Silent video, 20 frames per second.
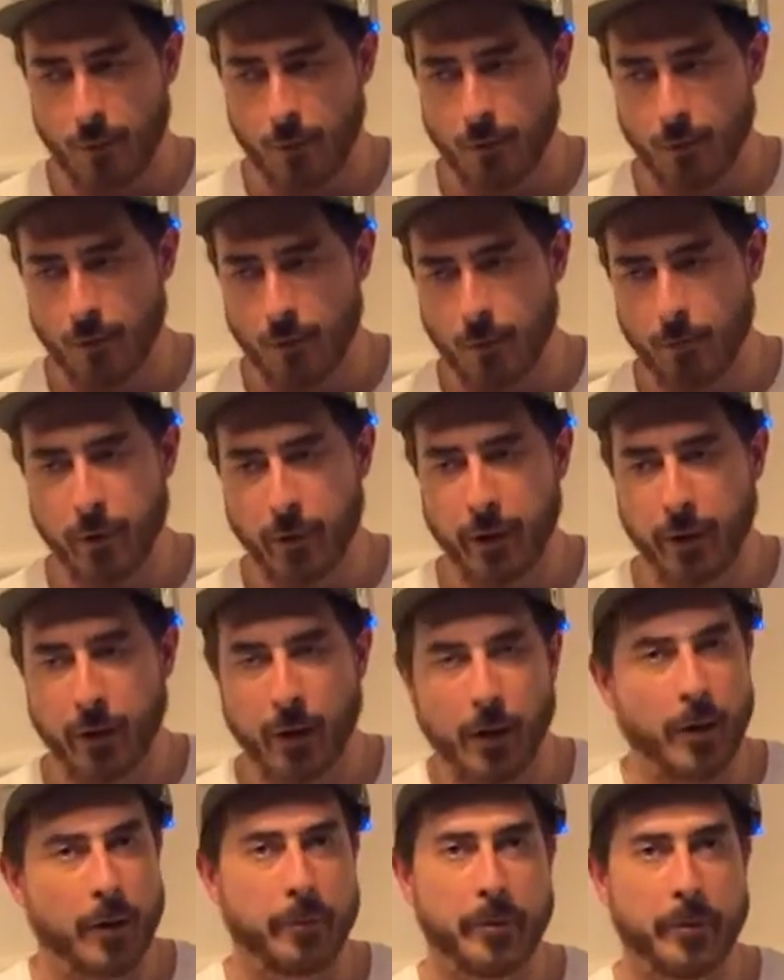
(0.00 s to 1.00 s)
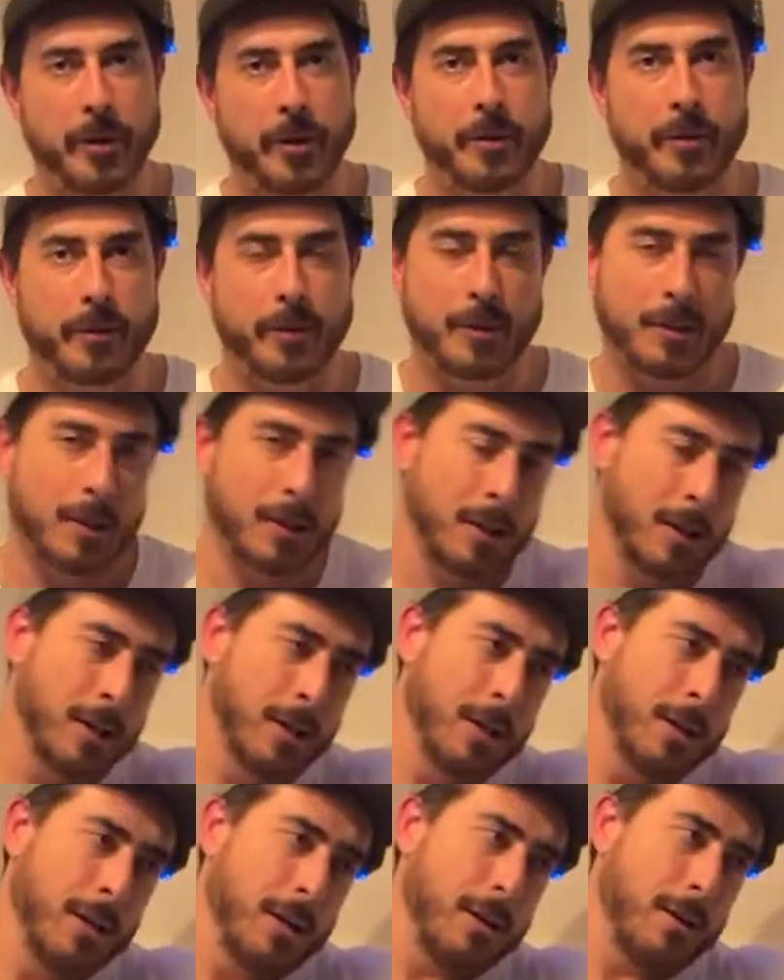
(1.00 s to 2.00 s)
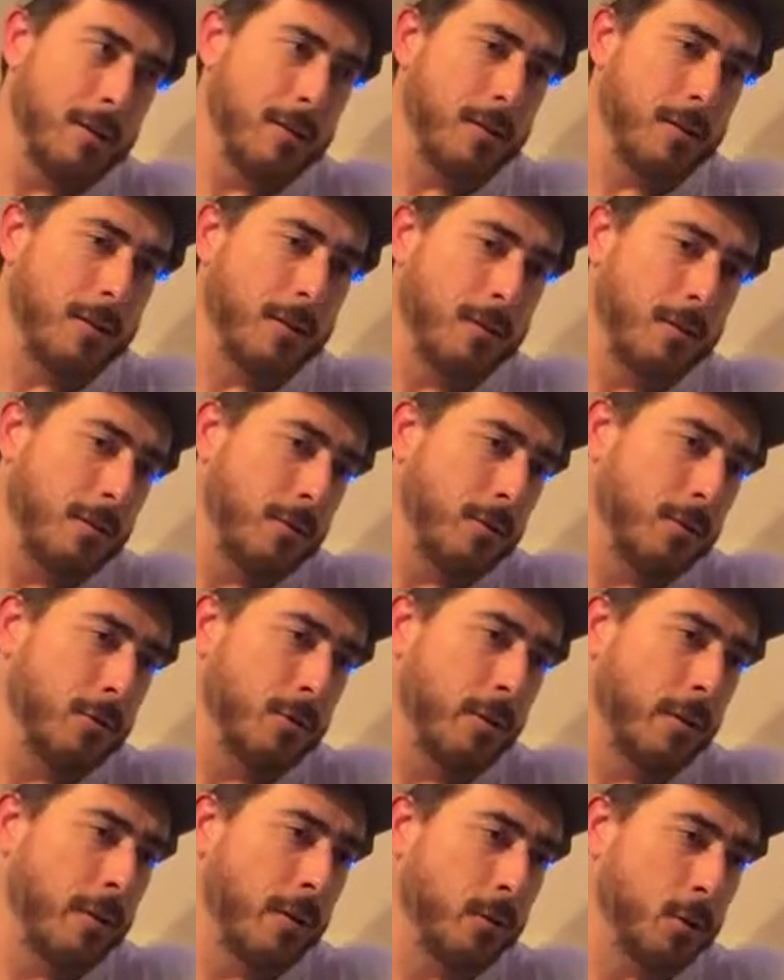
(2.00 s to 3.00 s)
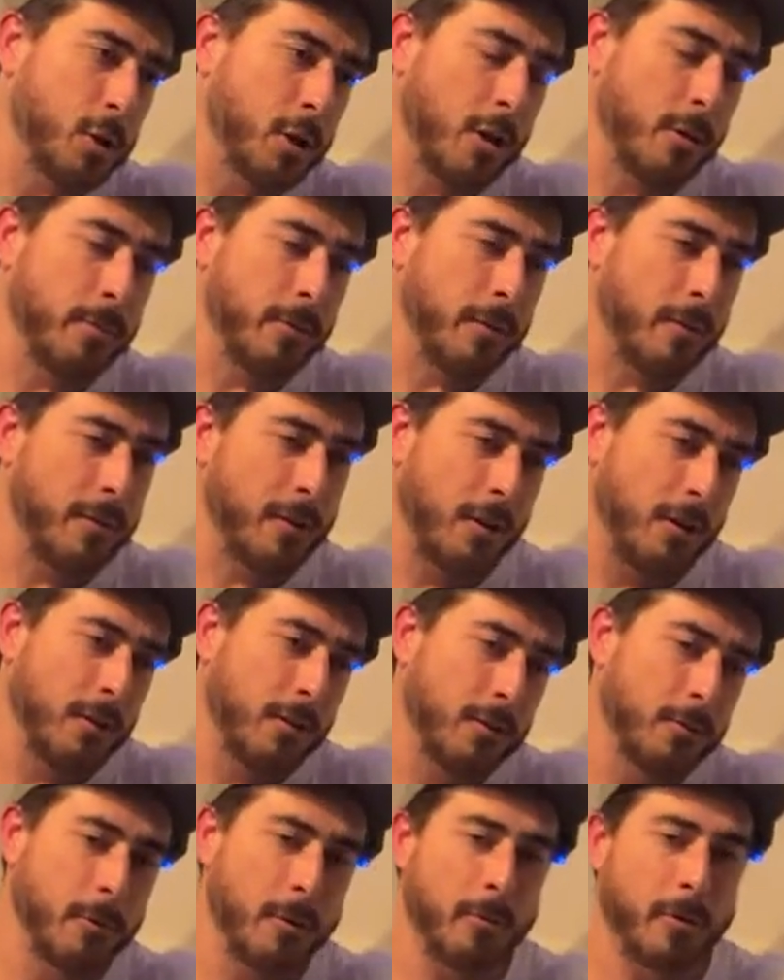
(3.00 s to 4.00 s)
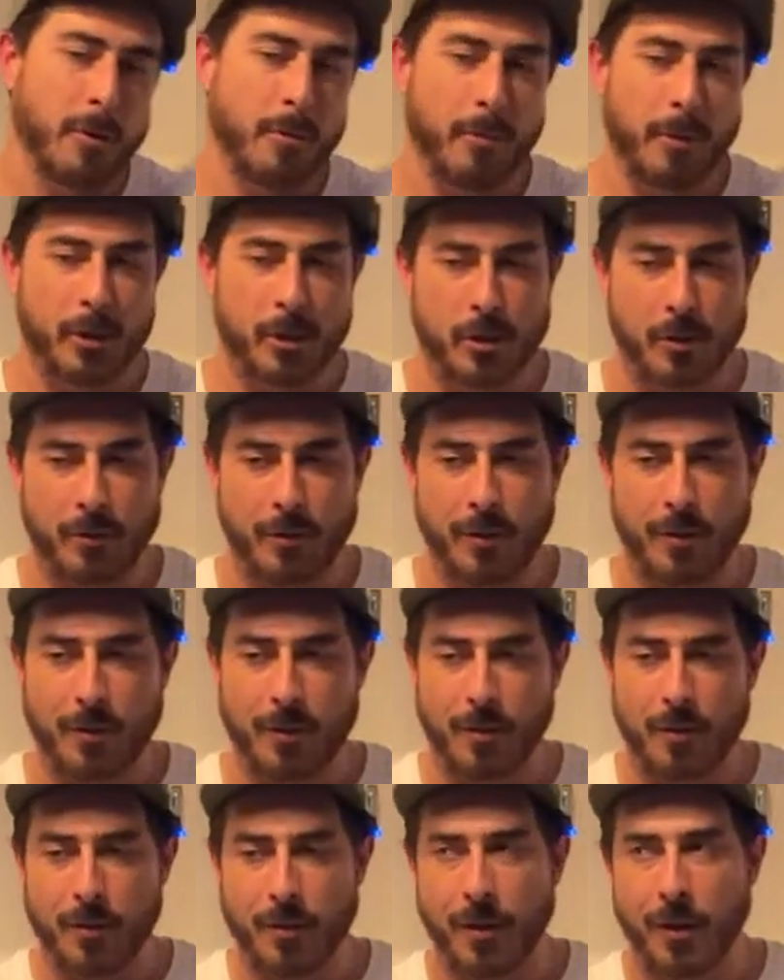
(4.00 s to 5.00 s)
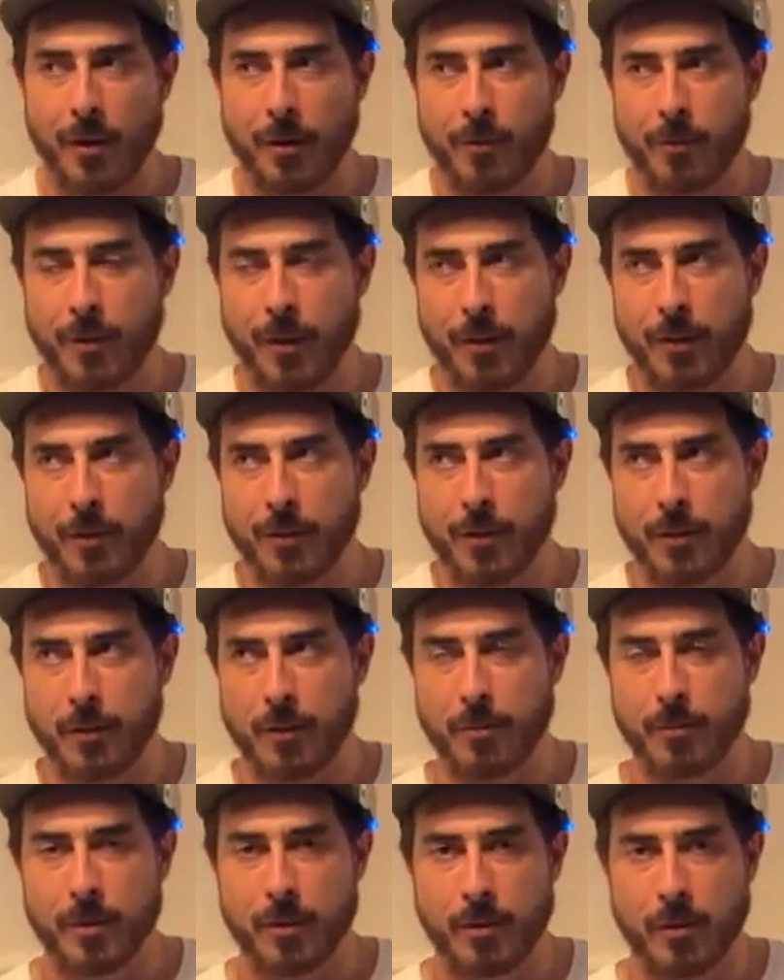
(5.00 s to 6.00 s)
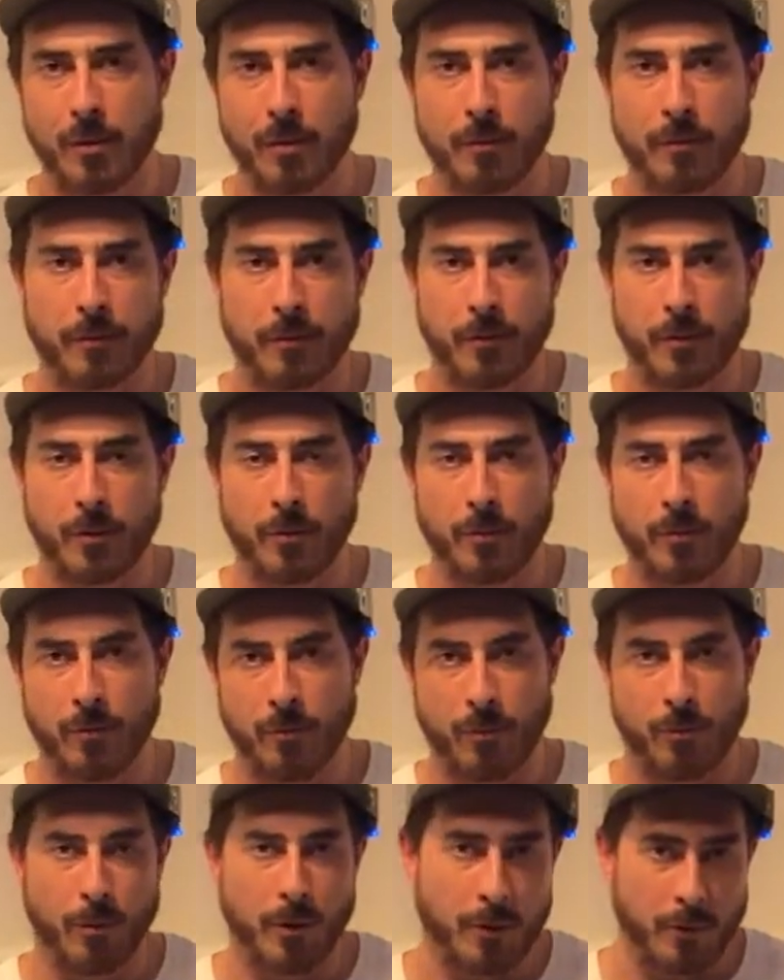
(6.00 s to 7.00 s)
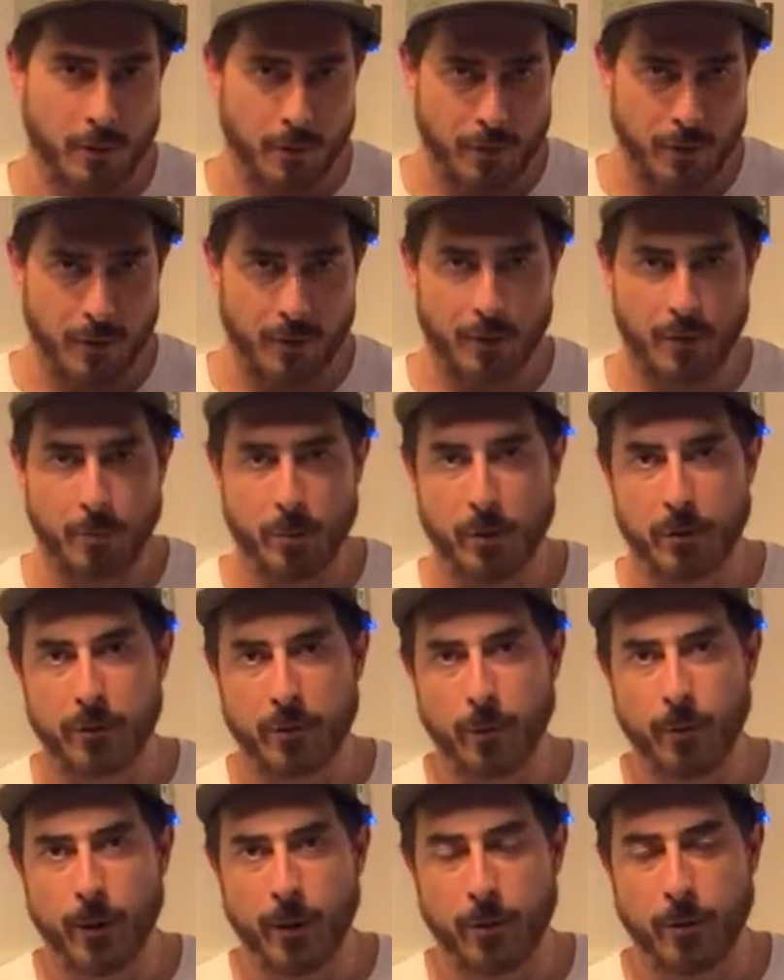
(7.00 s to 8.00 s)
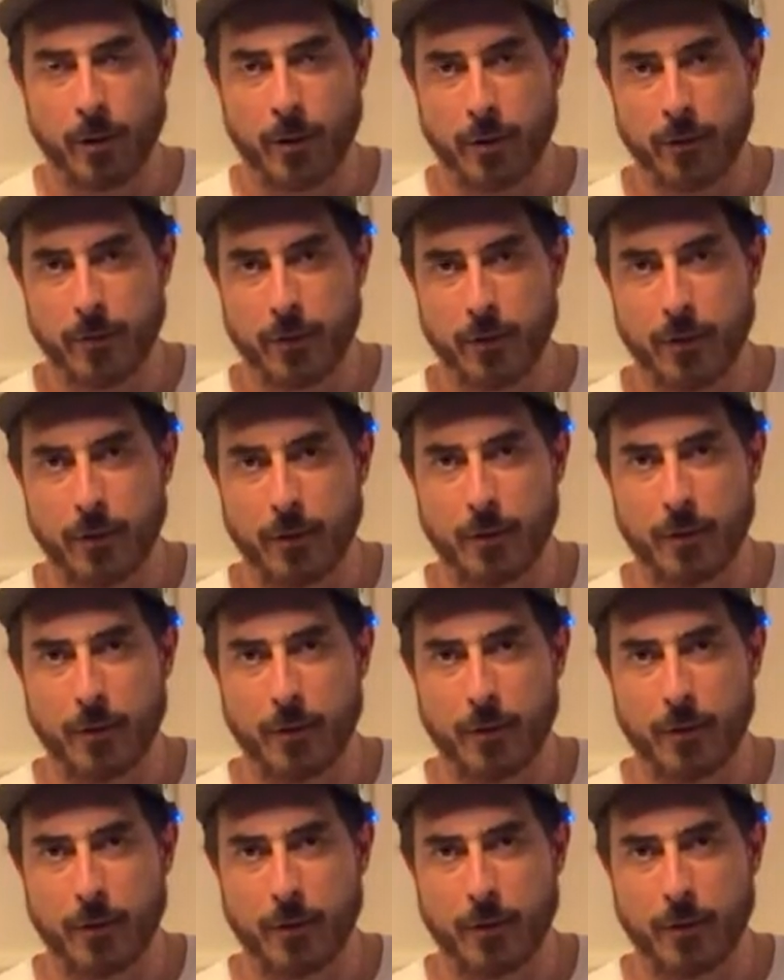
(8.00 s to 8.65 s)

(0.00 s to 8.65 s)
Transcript: we'll bring it on, right? Like, I think steel sharpens steel. We want to make sure that I think that's the beauty of one of the things that's beautiful about CrossFit is